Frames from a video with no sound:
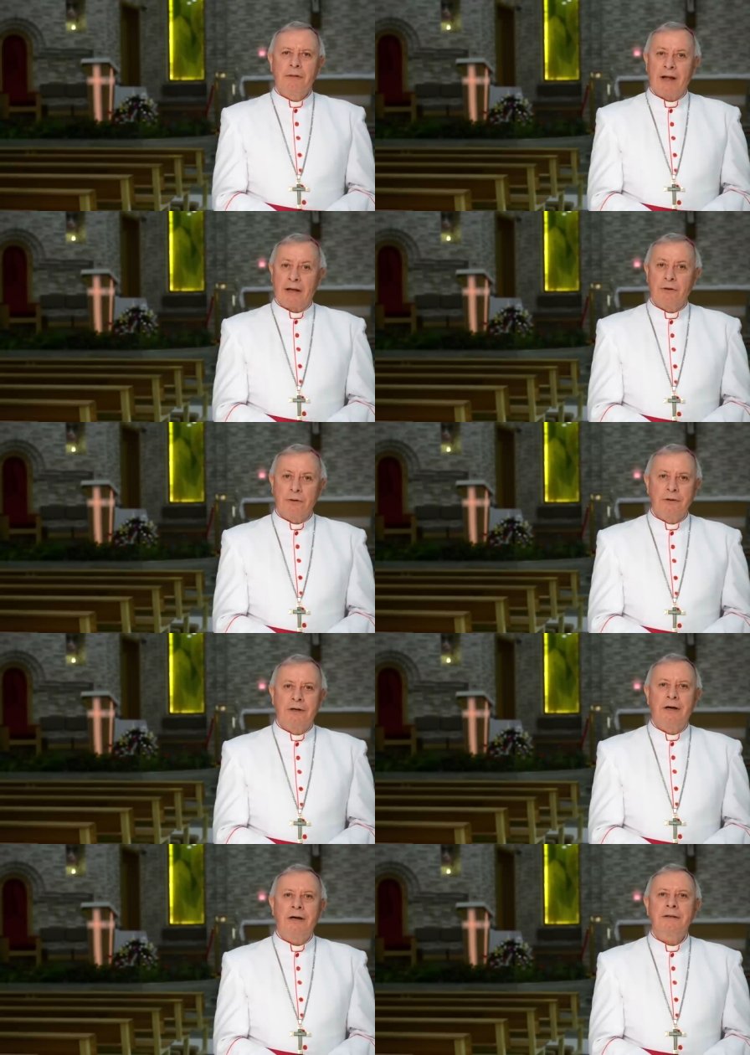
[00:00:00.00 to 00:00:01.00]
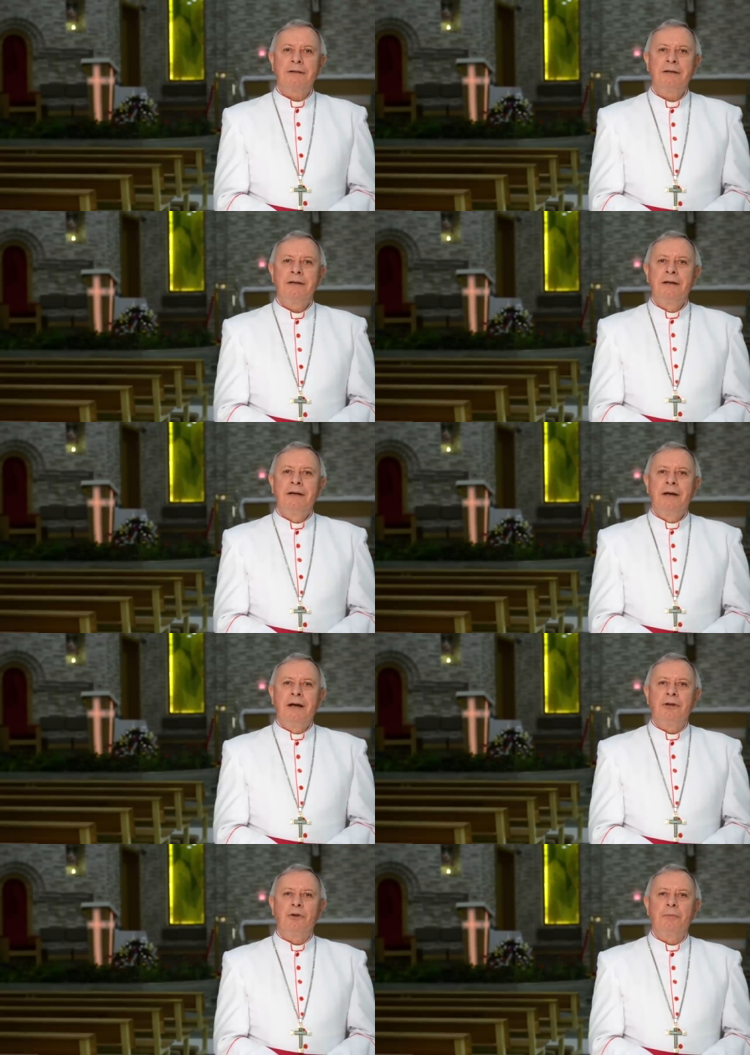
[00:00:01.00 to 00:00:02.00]
Thank you to God,
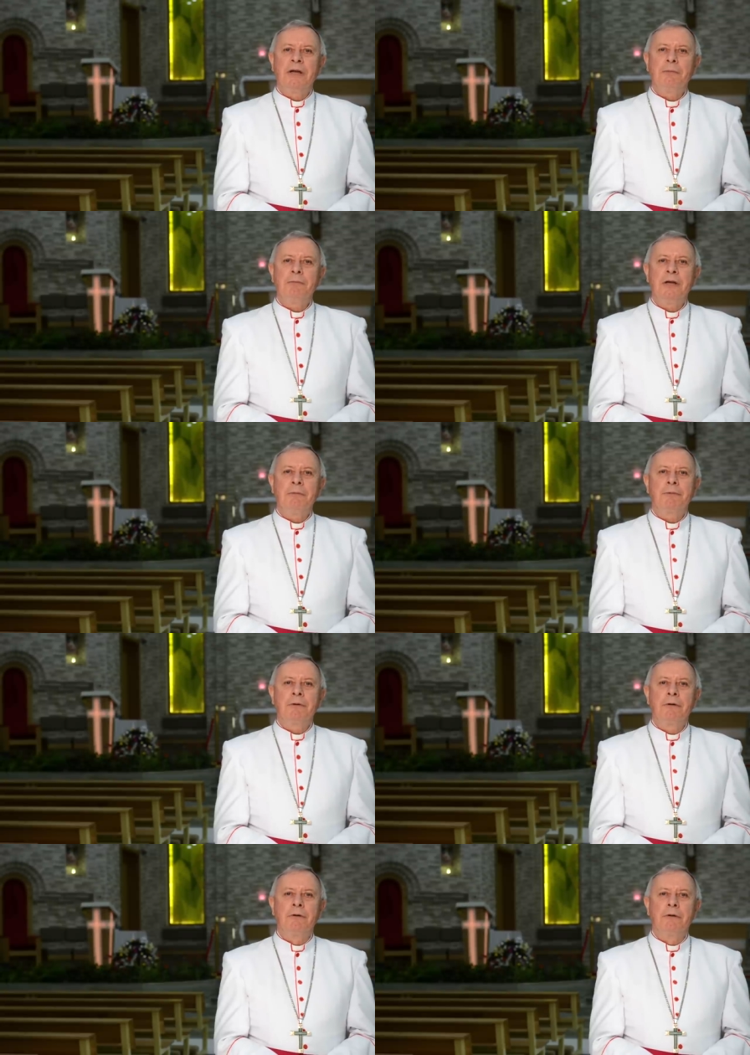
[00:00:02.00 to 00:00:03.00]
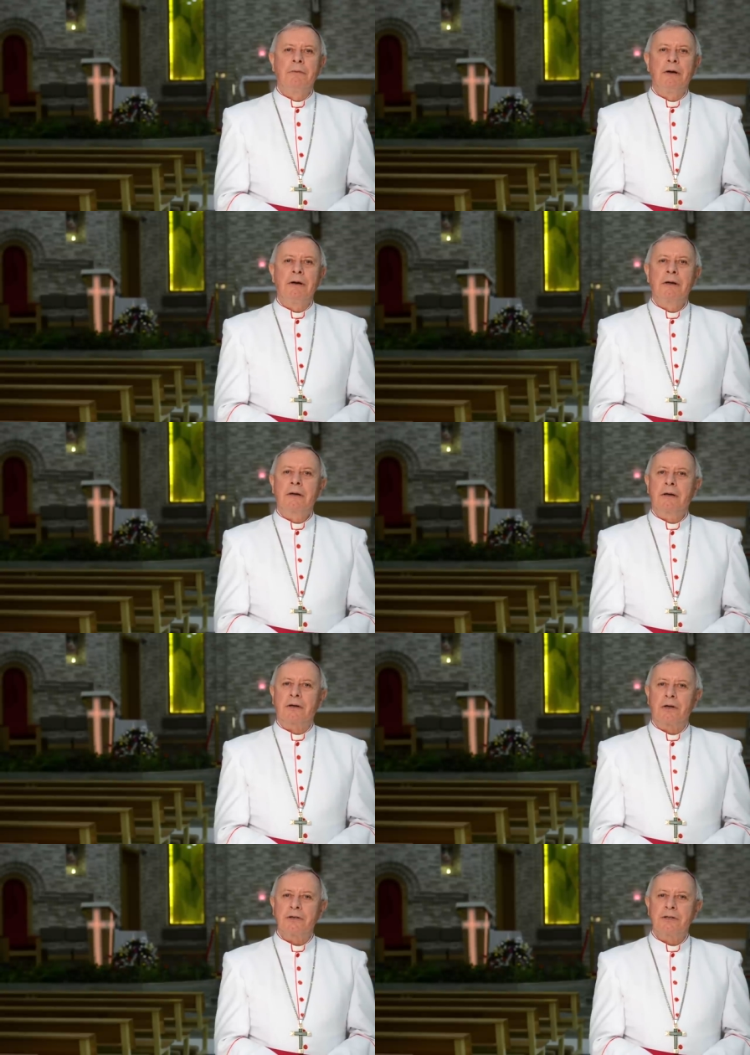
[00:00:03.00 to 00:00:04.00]
to many people who
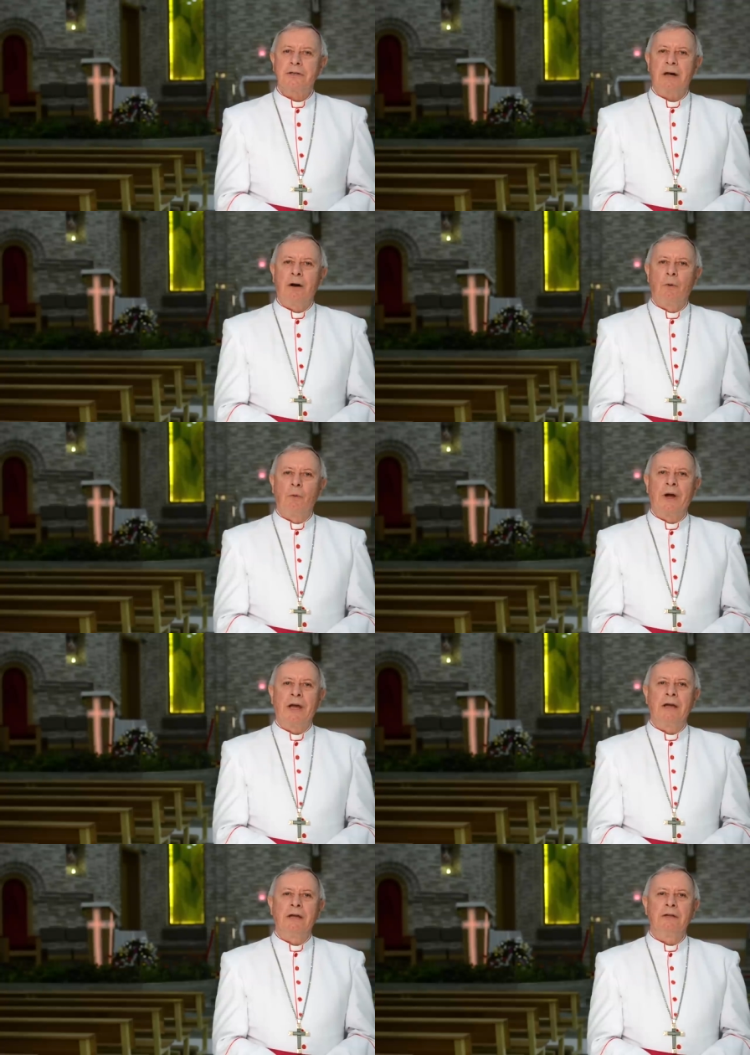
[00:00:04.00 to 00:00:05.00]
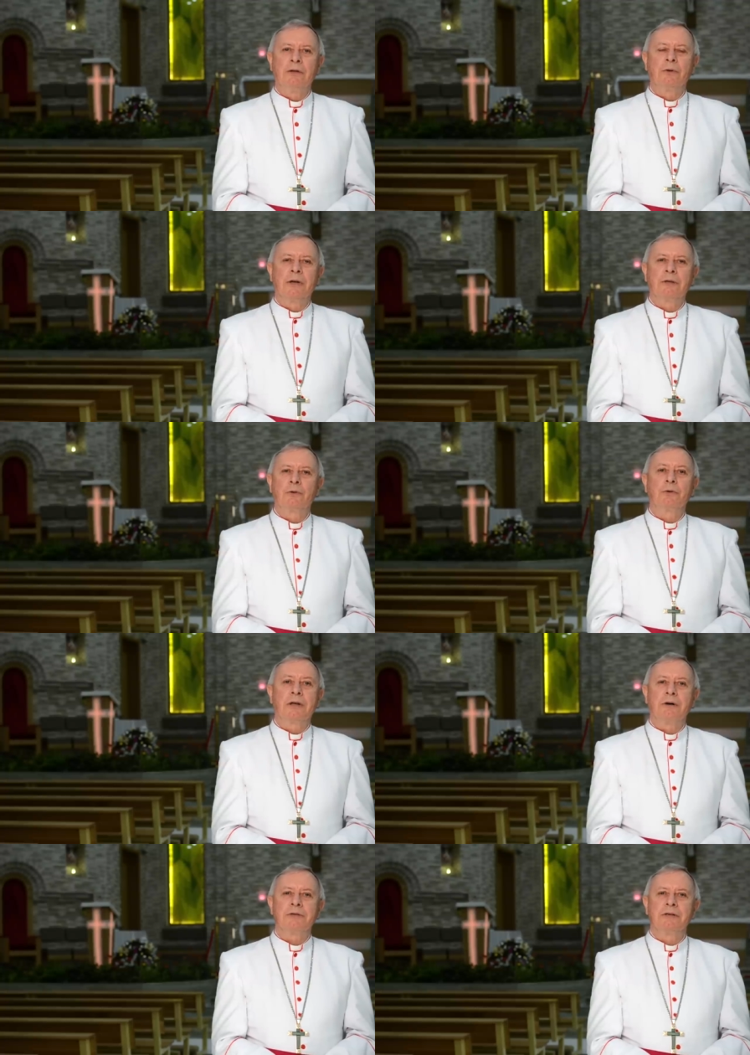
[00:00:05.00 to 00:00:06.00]
crossed our way during
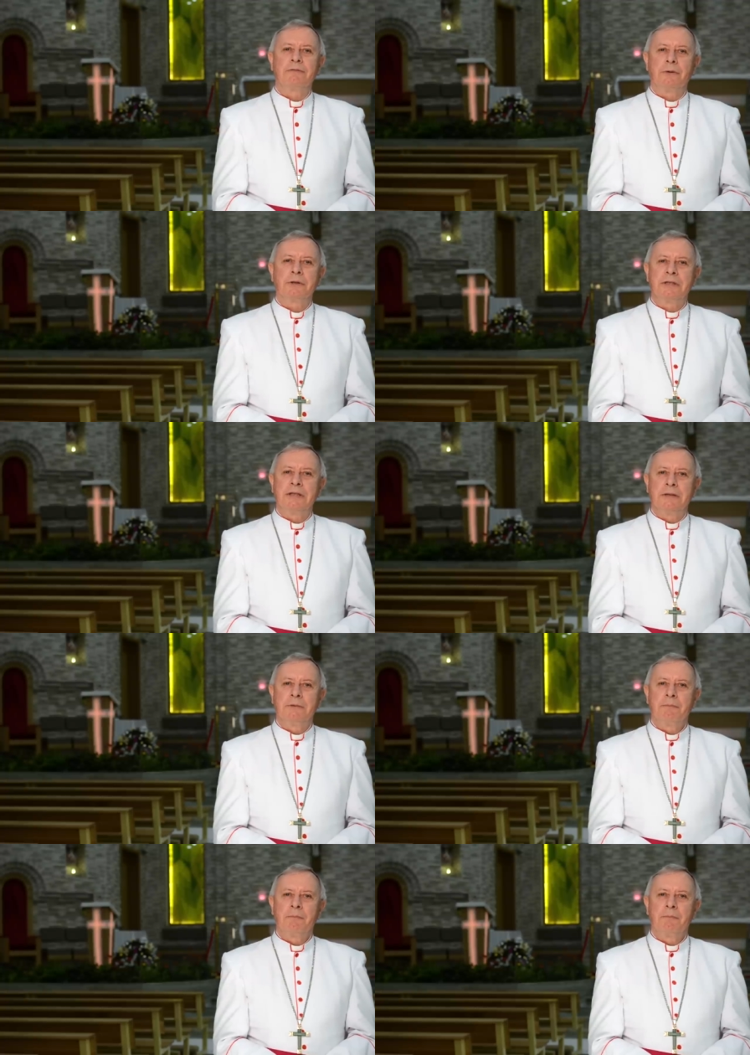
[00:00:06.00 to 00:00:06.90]
2014.